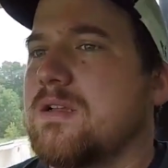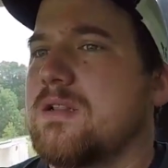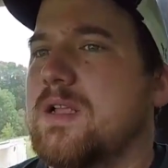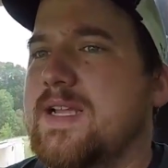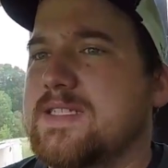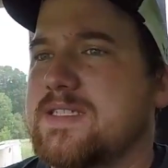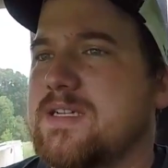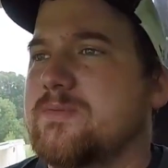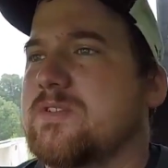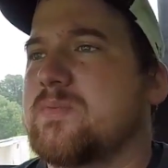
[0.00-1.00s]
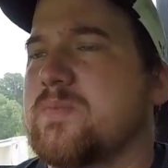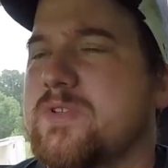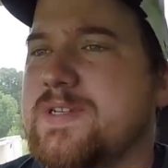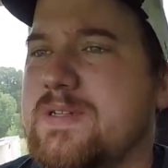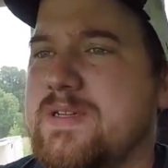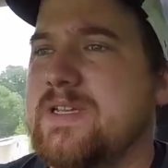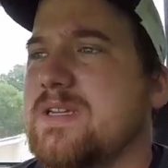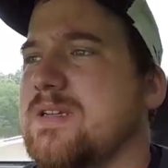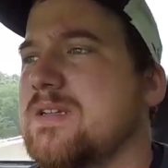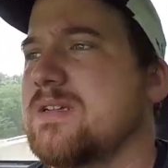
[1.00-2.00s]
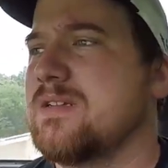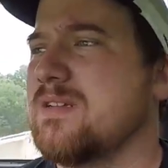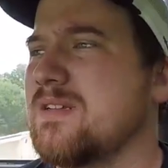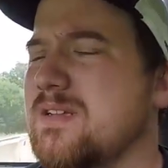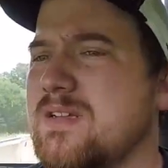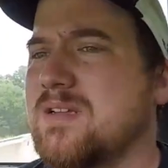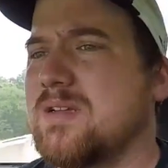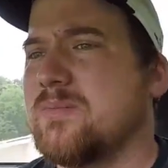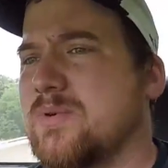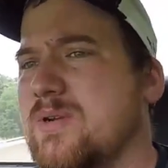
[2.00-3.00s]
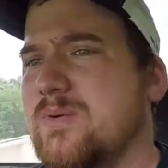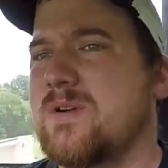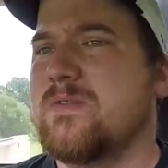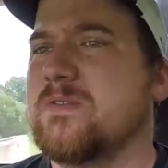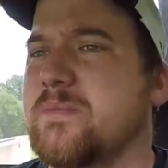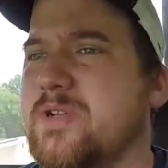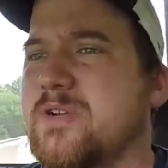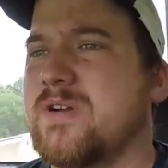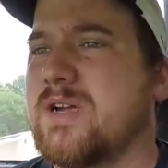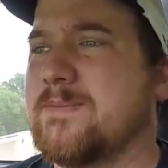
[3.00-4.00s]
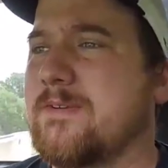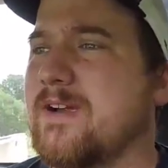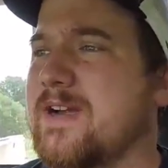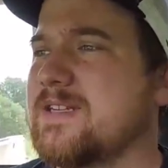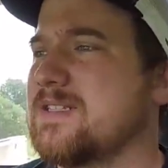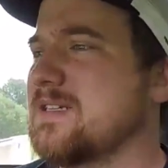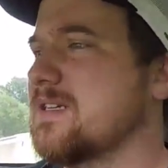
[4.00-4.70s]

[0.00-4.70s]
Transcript: late summer's generally pretty well Bermuda crabgrass